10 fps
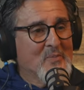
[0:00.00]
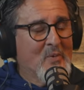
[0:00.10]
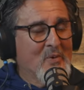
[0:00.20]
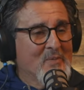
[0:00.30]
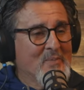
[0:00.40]

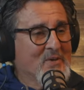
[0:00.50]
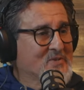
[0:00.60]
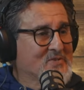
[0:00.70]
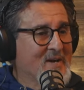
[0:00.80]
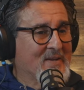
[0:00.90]
told Portland
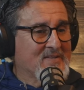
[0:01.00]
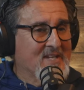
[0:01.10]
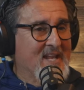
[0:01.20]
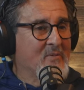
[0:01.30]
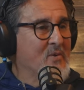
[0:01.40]
Pickles about, it,
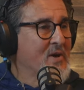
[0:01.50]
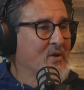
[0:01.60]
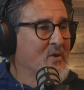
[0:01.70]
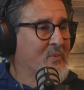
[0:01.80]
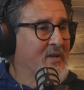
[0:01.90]
they said, "Hey, we
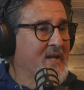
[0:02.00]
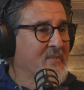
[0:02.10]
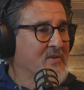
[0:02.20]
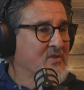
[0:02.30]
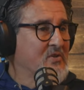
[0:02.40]
want to go
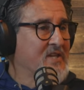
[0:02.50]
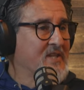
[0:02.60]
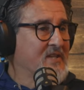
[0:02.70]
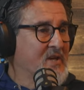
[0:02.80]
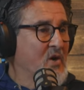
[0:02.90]
play them because they'll
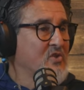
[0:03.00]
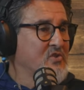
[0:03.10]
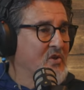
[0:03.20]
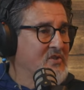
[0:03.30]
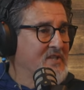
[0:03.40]
take the
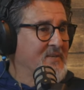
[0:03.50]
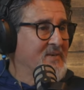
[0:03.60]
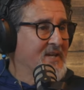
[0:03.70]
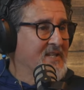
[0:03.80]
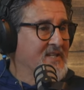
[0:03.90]
All Star
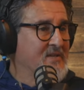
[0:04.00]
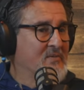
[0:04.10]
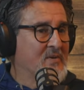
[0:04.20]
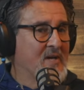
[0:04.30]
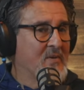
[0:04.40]
team like they
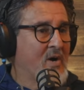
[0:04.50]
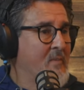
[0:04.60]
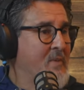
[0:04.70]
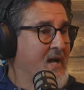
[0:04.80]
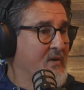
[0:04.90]
did uh, a
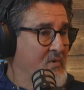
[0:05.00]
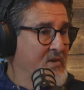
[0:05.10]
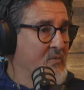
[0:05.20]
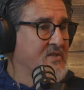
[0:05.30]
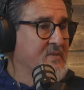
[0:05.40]
while back
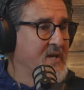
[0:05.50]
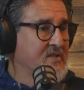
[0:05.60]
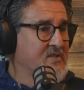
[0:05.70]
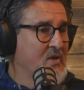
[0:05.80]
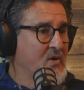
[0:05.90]
when they went to
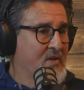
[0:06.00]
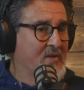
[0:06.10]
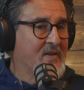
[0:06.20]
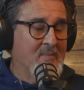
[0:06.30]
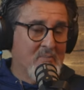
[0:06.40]
Mexico.
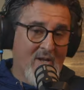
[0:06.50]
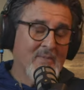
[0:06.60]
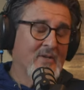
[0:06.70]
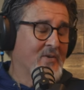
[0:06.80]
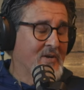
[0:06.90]
Yeah, they'd
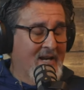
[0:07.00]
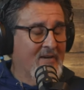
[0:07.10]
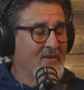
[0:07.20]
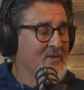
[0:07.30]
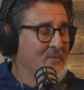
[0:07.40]
probably go to
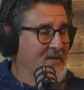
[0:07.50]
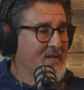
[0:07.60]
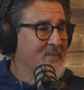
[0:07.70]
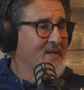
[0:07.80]
Ireland to play